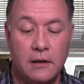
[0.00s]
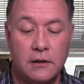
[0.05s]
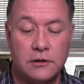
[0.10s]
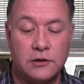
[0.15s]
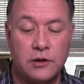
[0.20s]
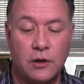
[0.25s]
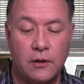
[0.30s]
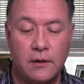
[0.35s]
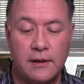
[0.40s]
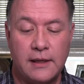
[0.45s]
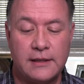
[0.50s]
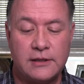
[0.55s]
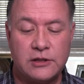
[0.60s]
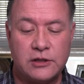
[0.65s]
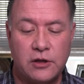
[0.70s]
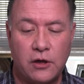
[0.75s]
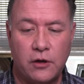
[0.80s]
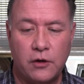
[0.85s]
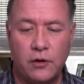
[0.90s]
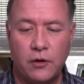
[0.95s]
So let's
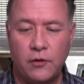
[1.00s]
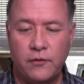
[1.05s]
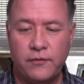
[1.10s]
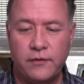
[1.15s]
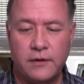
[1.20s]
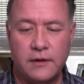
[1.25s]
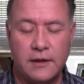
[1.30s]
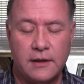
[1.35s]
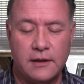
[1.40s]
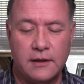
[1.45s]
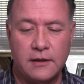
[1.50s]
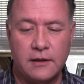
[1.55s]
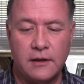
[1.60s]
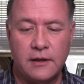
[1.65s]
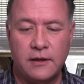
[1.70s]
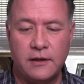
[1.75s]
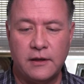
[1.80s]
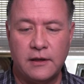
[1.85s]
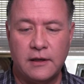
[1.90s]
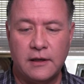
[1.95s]
start over
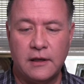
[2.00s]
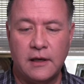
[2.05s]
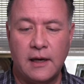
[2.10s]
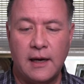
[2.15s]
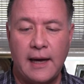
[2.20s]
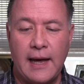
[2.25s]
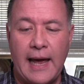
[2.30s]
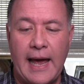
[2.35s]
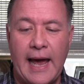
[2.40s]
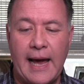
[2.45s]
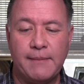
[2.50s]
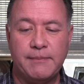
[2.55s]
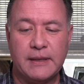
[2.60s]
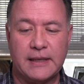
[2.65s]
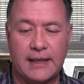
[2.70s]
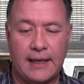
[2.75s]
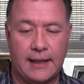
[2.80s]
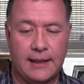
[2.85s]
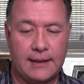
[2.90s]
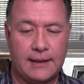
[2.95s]
in
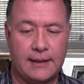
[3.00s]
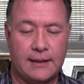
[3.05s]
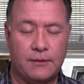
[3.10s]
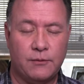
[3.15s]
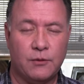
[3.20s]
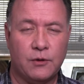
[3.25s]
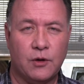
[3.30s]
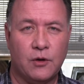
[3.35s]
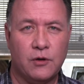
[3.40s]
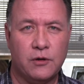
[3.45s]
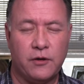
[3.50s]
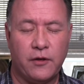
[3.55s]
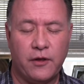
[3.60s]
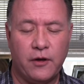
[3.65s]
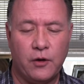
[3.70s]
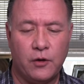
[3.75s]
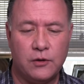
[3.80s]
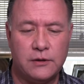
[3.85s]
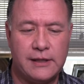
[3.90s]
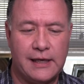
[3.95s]
Habakkuk. We're going to the
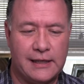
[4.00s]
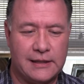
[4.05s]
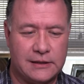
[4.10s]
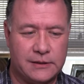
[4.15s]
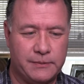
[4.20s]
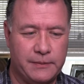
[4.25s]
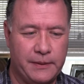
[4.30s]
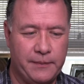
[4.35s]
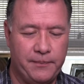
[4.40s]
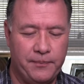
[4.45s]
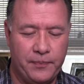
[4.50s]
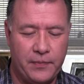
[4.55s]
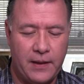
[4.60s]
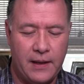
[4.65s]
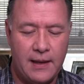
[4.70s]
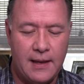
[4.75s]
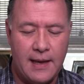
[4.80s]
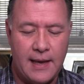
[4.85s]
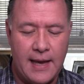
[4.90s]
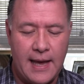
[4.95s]
Old Testament.
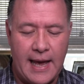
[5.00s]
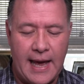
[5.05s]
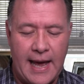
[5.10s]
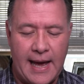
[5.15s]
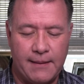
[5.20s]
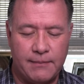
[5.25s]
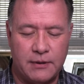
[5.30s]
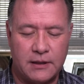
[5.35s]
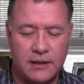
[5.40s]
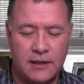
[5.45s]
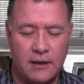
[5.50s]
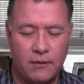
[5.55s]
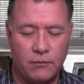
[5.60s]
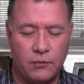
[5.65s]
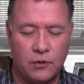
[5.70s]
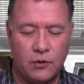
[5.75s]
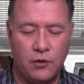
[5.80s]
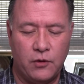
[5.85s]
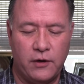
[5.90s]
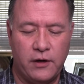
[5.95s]
Habakkuk,
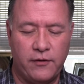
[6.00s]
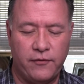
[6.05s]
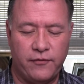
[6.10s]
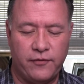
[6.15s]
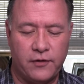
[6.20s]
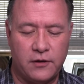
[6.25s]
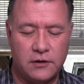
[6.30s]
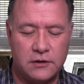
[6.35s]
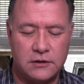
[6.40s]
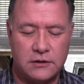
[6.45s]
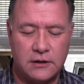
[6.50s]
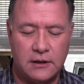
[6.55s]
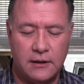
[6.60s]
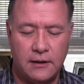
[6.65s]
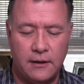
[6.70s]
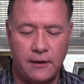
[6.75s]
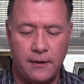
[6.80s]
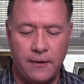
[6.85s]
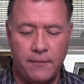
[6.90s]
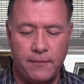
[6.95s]
we'll go here first.
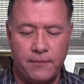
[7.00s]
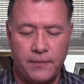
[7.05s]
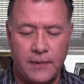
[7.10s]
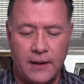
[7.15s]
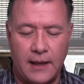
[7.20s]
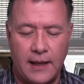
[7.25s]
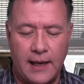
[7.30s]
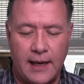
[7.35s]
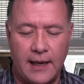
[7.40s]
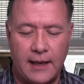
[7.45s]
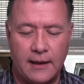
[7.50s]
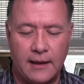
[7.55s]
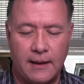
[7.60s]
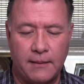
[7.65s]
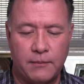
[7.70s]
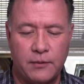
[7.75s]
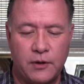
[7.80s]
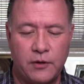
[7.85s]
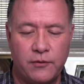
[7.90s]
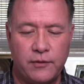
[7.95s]
And
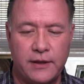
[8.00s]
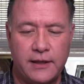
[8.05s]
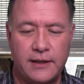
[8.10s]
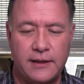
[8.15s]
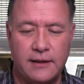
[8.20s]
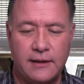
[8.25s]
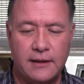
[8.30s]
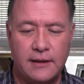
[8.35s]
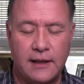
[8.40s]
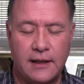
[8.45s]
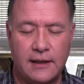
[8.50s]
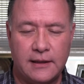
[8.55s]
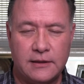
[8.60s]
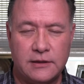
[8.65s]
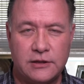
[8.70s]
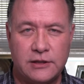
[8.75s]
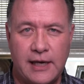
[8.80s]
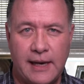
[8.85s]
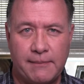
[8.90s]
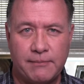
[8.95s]
I'm going to read uh,
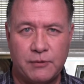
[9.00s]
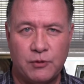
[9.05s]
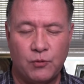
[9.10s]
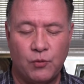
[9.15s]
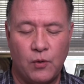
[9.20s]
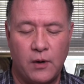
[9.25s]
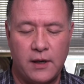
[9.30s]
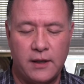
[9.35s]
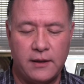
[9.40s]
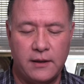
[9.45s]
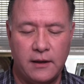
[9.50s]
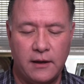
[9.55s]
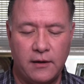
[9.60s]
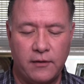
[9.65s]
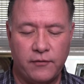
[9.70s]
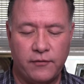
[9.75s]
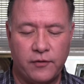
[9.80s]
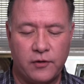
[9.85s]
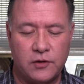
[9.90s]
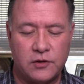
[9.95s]
chapter 1,
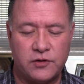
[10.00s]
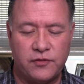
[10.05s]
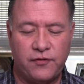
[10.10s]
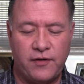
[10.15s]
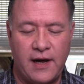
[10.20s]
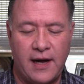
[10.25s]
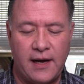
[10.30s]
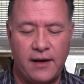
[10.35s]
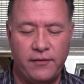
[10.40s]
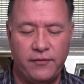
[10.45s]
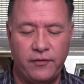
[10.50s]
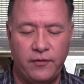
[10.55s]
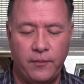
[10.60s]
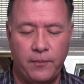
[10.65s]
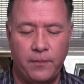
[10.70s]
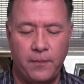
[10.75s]
verse 5.